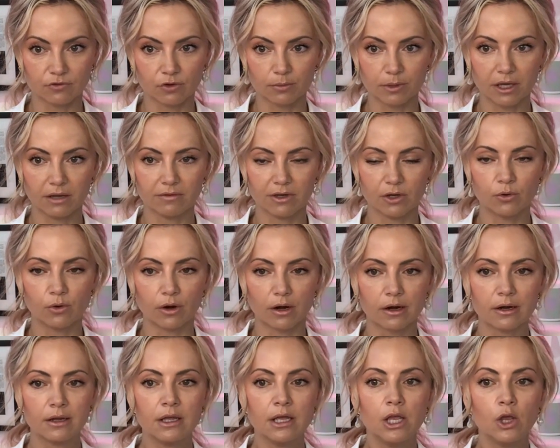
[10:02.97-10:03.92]
from K V Core.
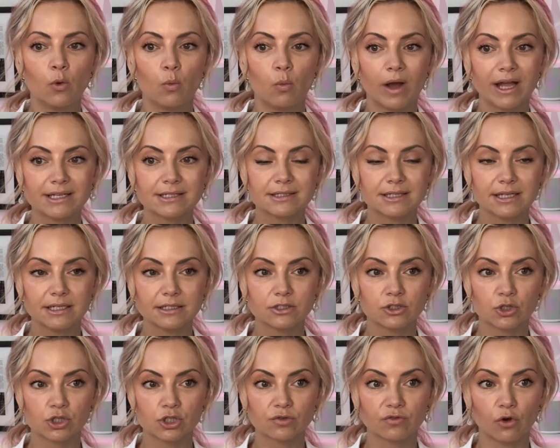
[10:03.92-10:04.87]
Wednesdays,
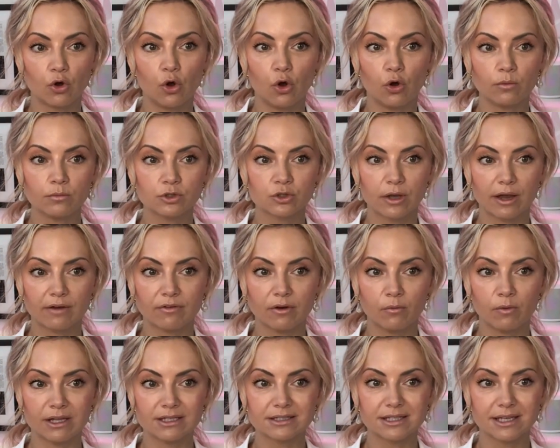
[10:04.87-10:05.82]
search for homes. So every
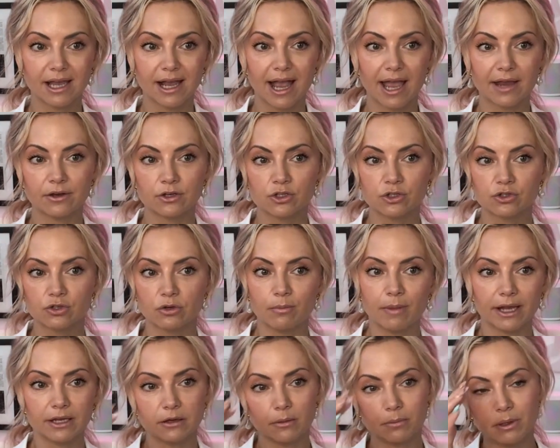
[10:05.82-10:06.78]
Wednesday, I kind of just
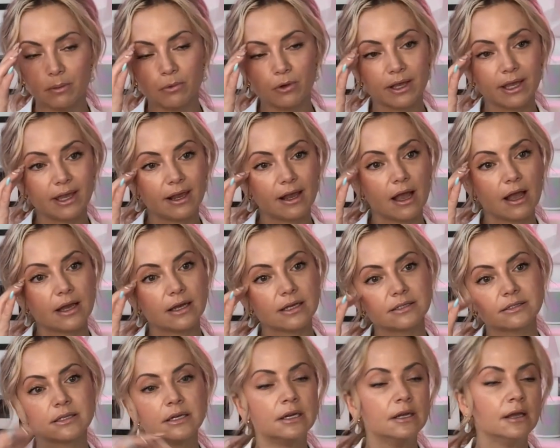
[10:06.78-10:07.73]
remind the people, hey
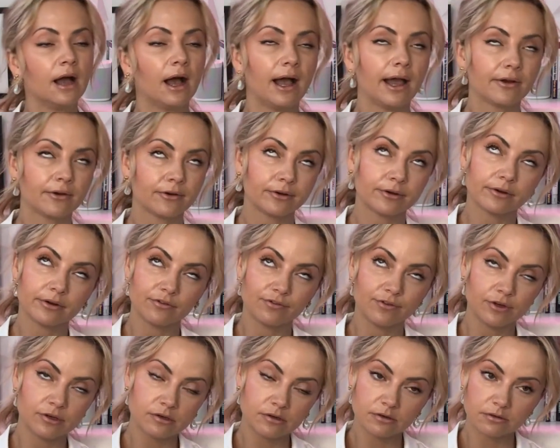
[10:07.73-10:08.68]
guys, I don't know if
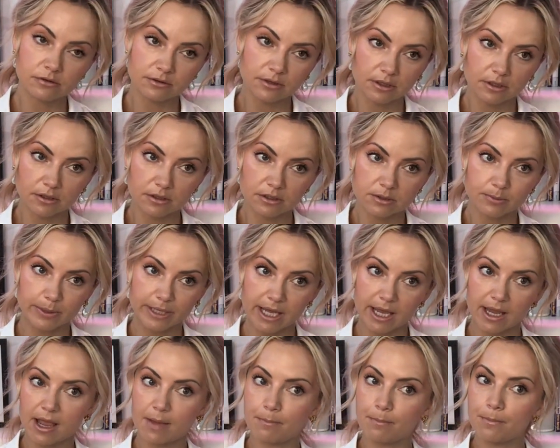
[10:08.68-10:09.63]
you know this, but
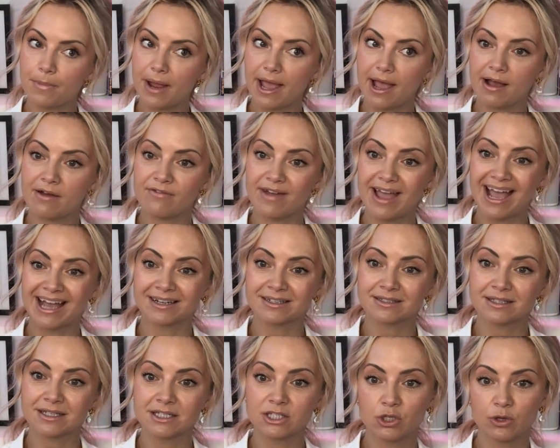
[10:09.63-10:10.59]
I have
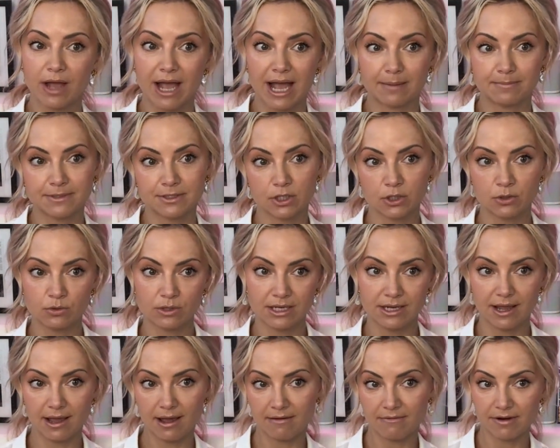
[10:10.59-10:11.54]
access to
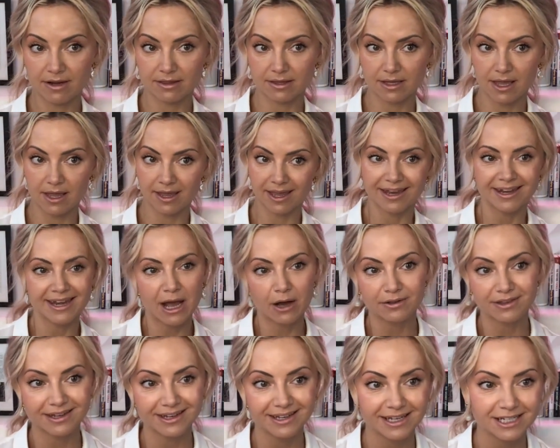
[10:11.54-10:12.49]
absolutely everything. And now
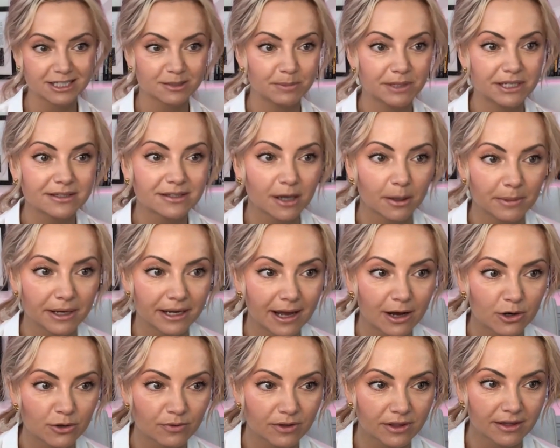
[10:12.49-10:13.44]
that E X P is coming
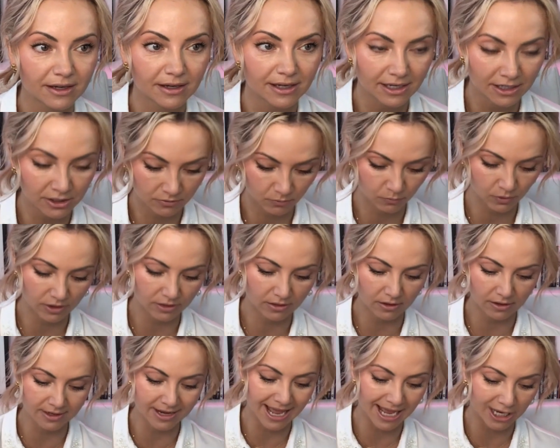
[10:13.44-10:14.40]
out with the with
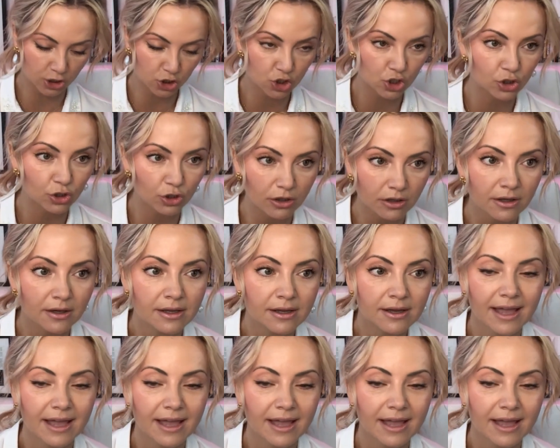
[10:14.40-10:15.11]
the national